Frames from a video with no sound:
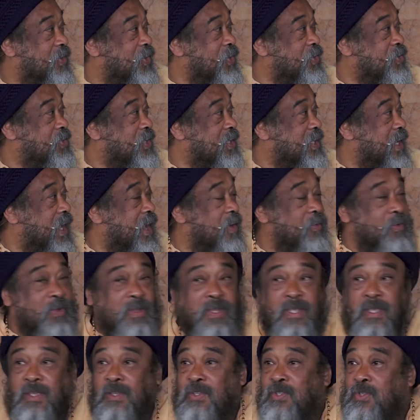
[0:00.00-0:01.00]
Is it
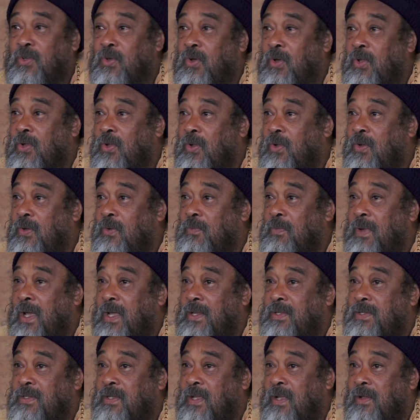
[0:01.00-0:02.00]
everything is going on by
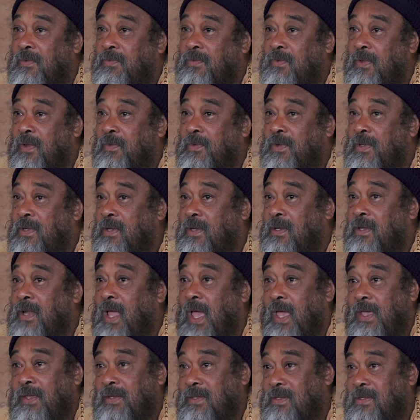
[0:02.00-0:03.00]
itself, everything
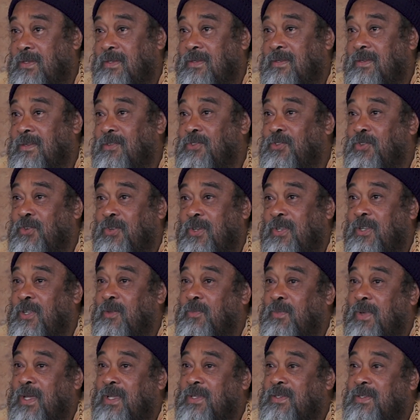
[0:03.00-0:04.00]
nice is going
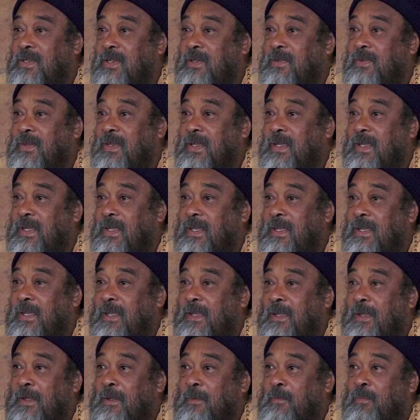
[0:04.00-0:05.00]
on by itself?
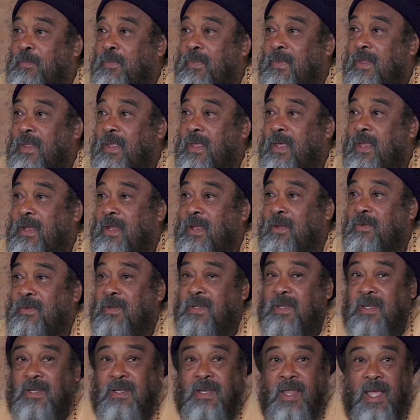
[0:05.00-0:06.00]
And
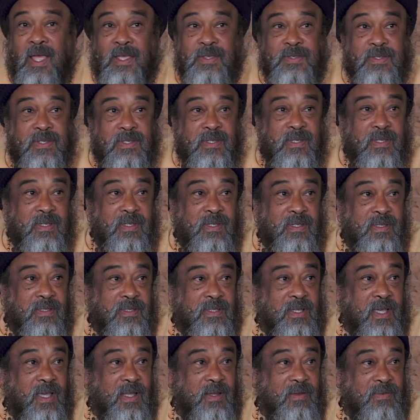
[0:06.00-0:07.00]
everything nasty is
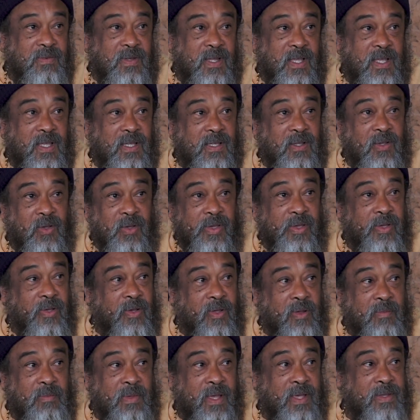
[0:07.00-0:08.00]
kind of like going
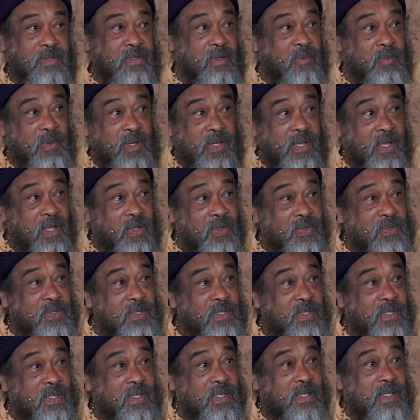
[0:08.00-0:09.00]
on by somebody
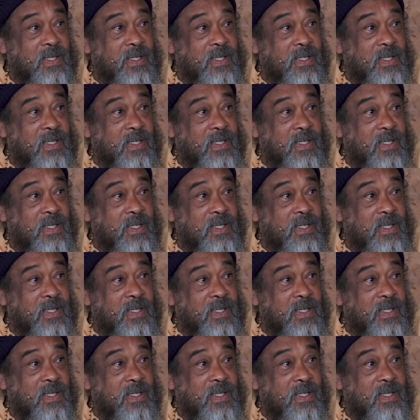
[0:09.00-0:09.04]
else?